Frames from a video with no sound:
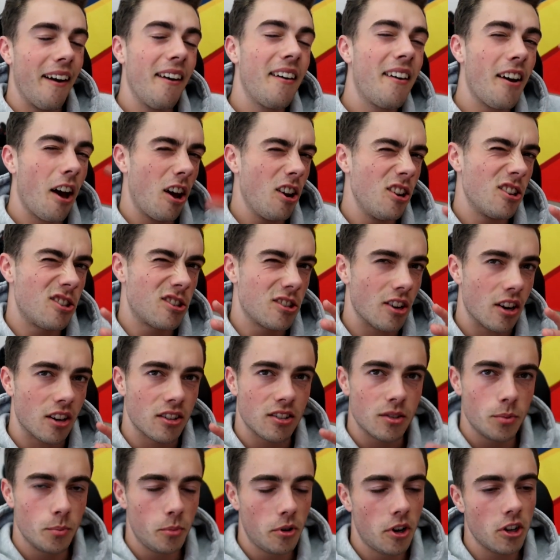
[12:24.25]
it kind of
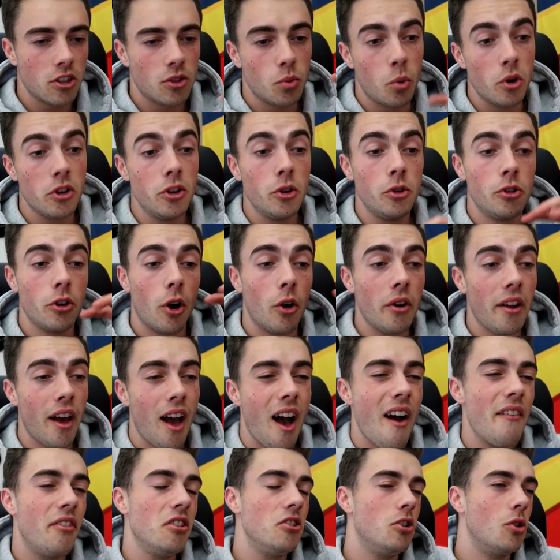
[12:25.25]
sucks because when you don't
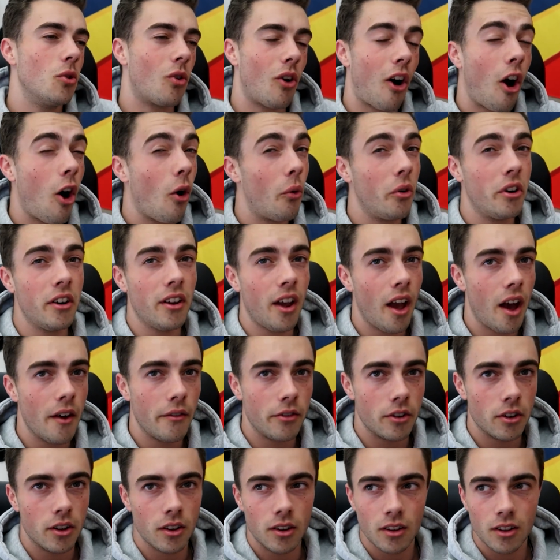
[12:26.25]
have it, you already
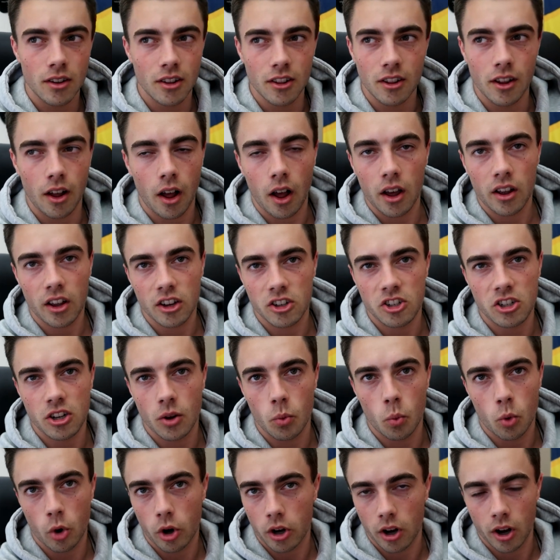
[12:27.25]
have a like a
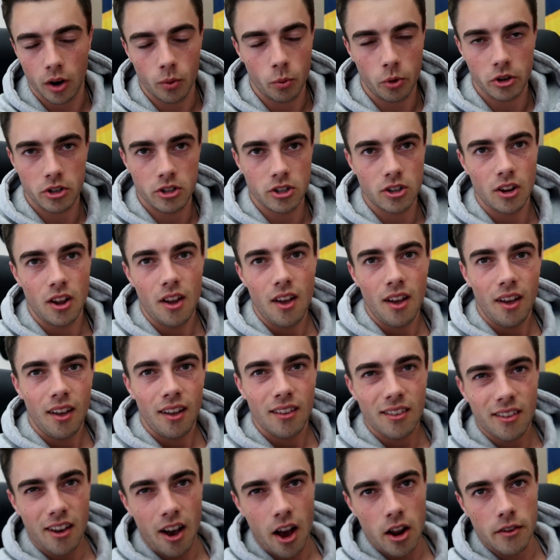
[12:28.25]
shit workout, which
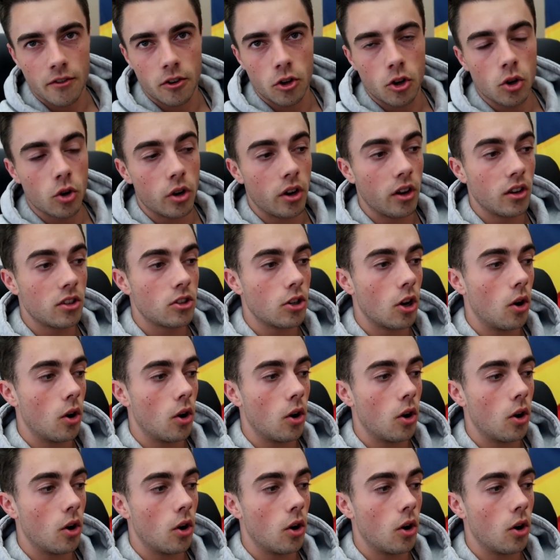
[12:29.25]
is kind of annoying.